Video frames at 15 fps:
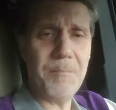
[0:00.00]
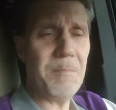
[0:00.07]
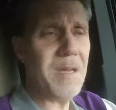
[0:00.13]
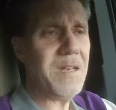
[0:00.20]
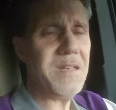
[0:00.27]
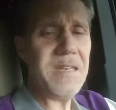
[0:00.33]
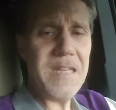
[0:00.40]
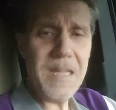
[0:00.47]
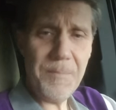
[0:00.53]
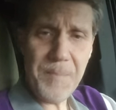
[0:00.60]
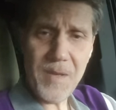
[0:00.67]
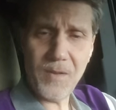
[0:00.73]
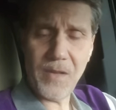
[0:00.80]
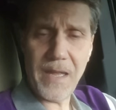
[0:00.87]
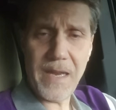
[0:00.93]

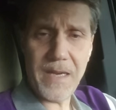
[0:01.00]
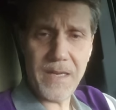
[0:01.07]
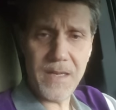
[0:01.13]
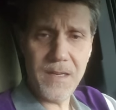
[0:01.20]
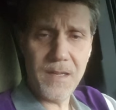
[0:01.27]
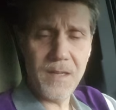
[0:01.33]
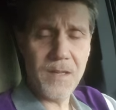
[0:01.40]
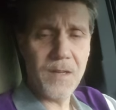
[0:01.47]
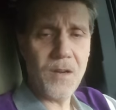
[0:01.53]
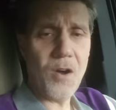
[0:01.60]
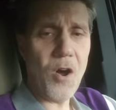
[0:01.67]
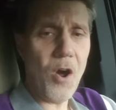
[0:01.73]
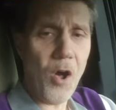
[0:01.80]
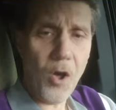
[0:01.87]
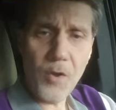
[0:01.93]
manipulated
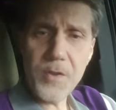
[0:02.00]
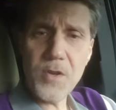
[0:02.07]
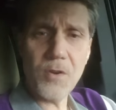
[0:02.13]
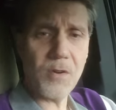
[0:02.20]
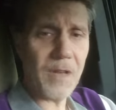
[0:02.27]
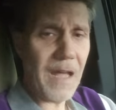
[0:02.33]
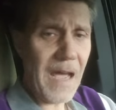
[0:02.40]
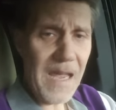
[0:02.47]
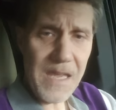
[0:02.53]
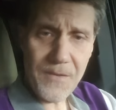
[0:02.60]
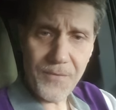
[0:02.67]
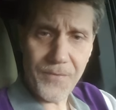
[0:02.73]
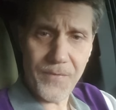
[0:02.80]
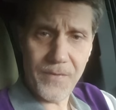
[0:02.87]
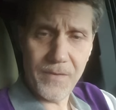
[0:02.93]
all your
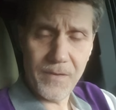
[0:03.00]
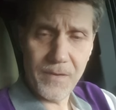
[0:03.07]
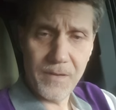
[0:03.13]
life